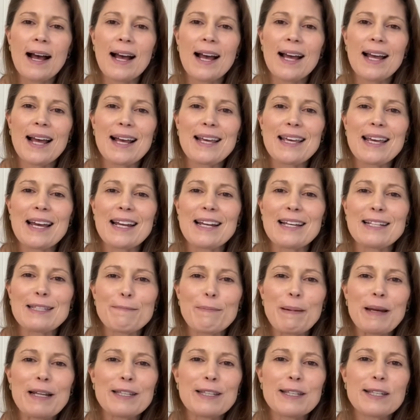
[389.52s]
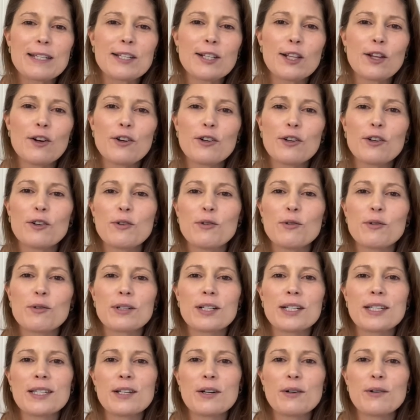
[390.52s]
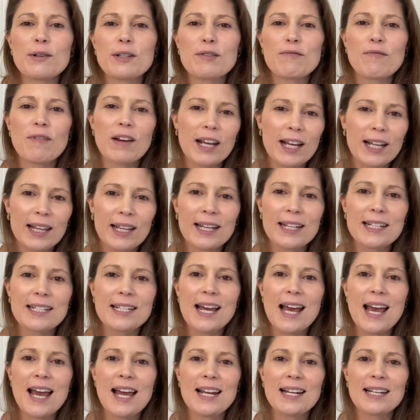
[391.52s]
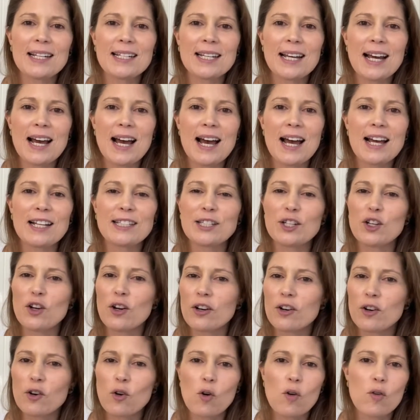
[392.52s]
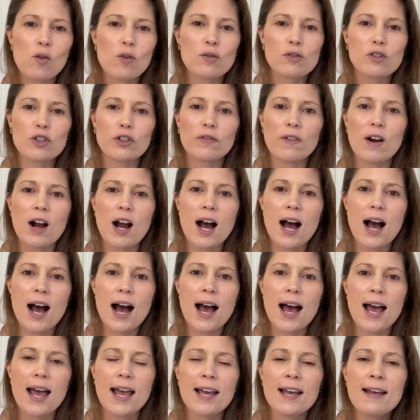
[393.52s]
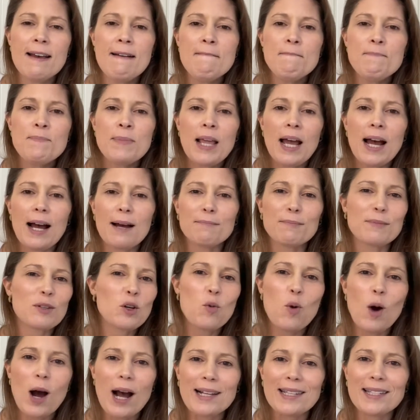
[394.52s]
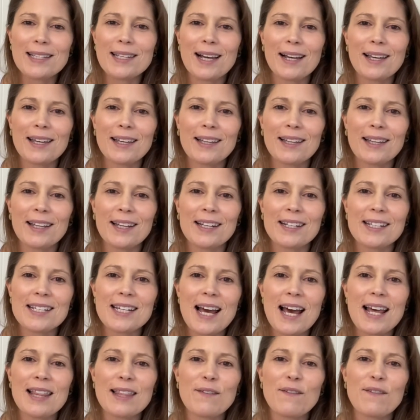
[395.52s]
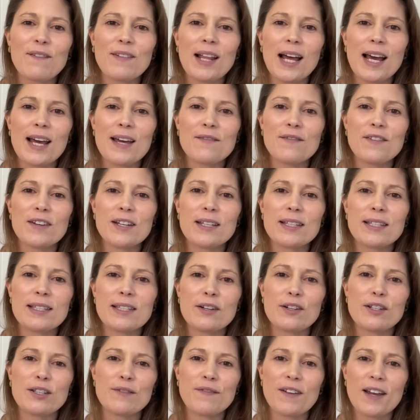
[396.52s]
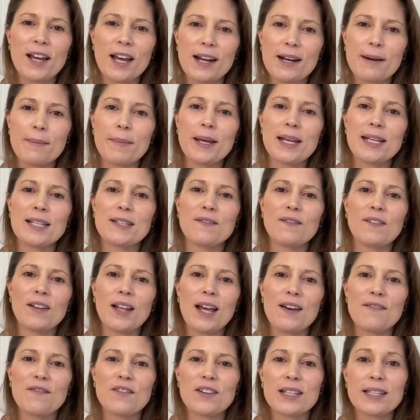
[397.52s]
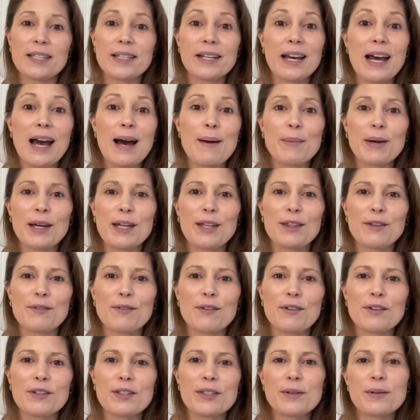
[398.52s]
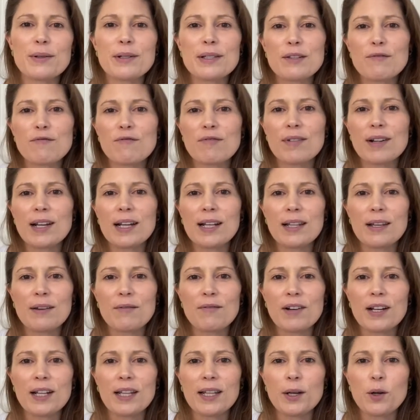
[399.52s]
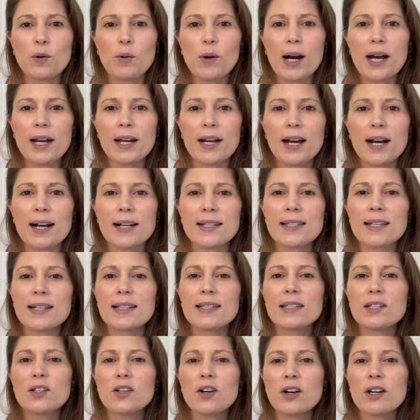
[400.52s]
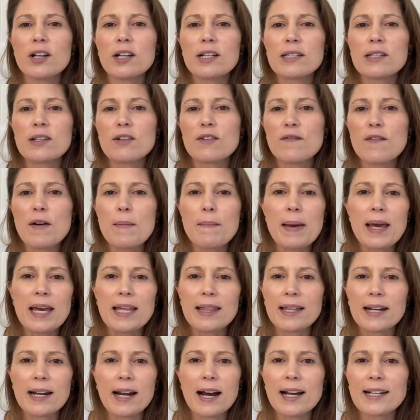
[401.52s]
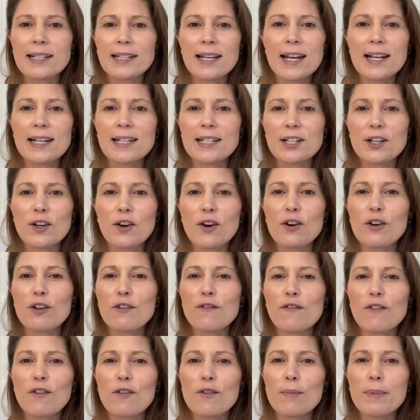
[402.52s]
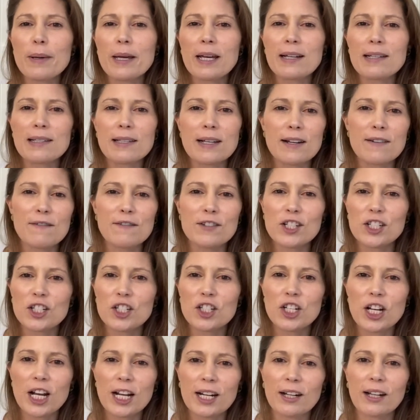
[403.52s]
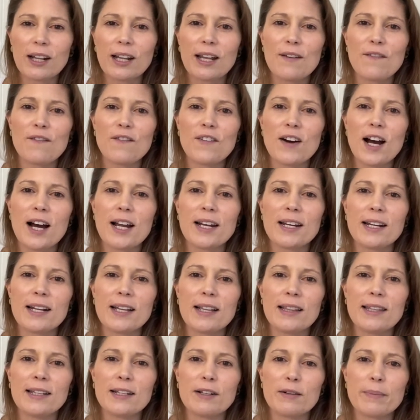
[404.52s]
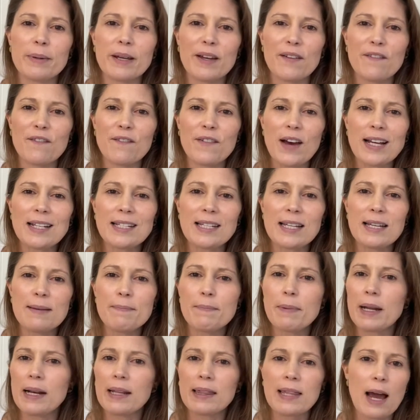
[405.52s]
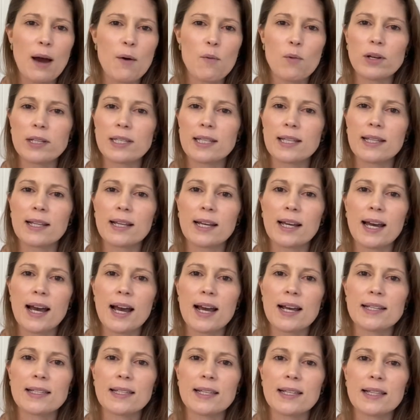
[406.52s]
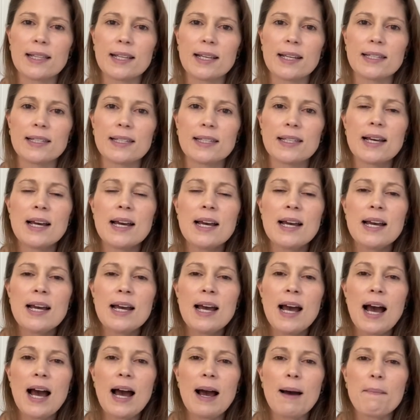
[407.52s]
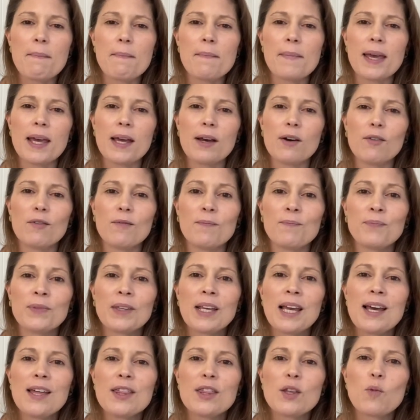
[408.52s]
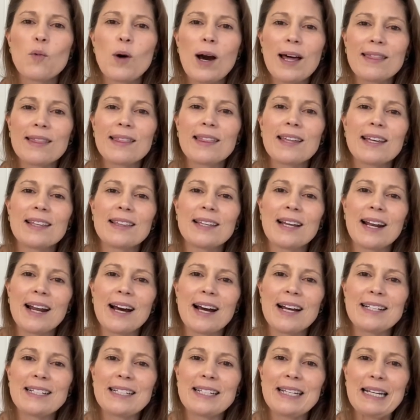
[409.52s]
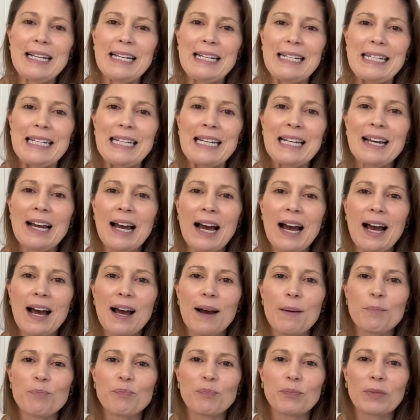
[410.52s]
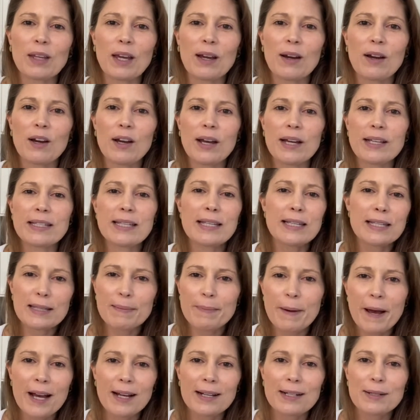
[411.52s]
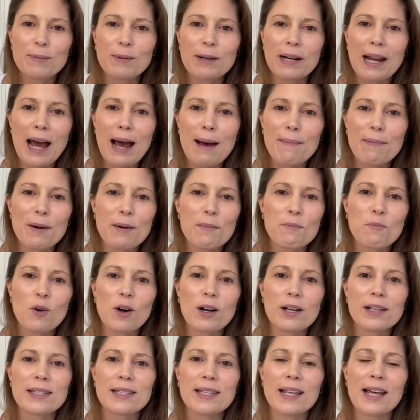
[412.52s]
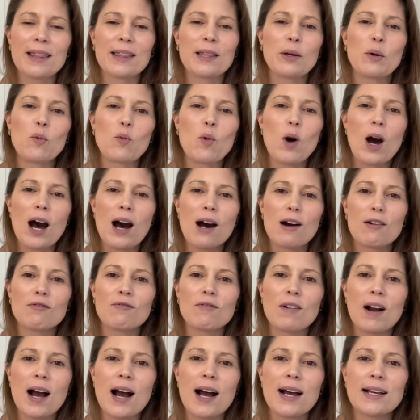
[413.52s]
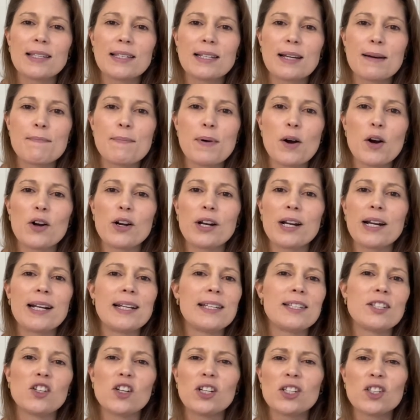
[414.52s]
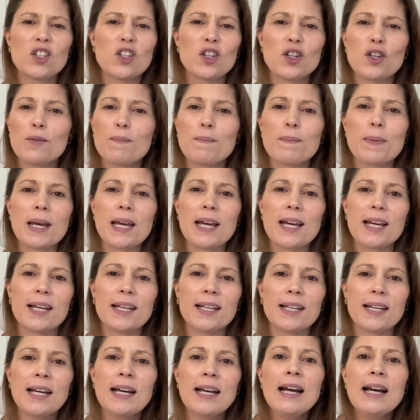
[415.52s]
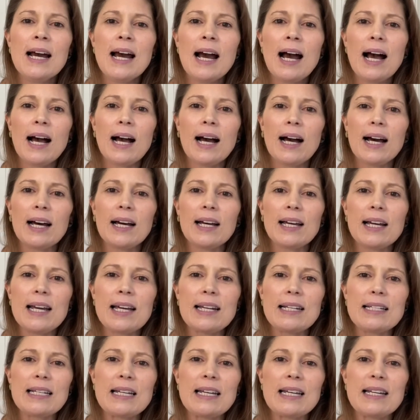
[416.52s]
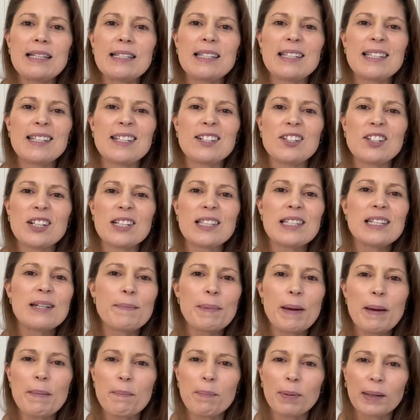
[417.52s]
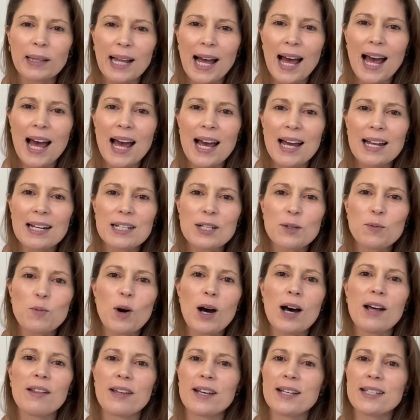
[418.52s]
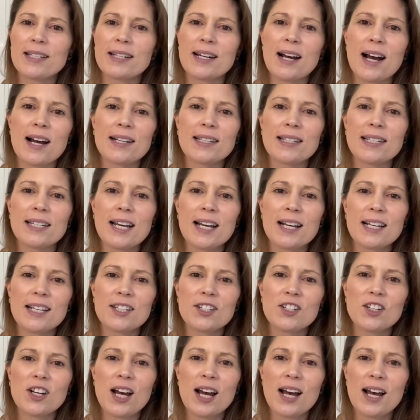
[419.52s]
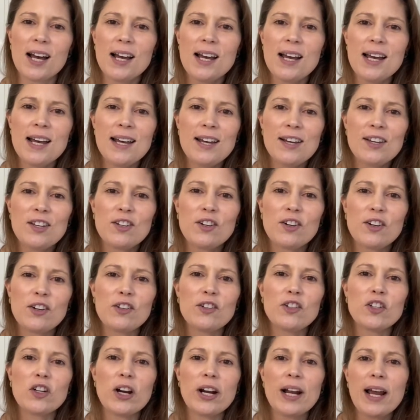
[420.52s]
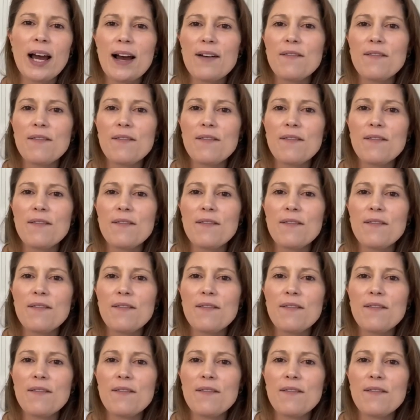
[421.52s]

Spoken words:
yet it's been slow cooked. So it's really tender, it's not at all dry, quite succulent. And the flavors, those Vietnamese flavors are coming through. So it's really, really quite nice. It's not sort of a meat that I tend to go for because I generally find it a little bit fatty, but that wasn't the case in this meal. The one thing that I did suspect would happen was that the wild rice component is just too big. It is just a bit bland. While there's nice texture, you know, you don't have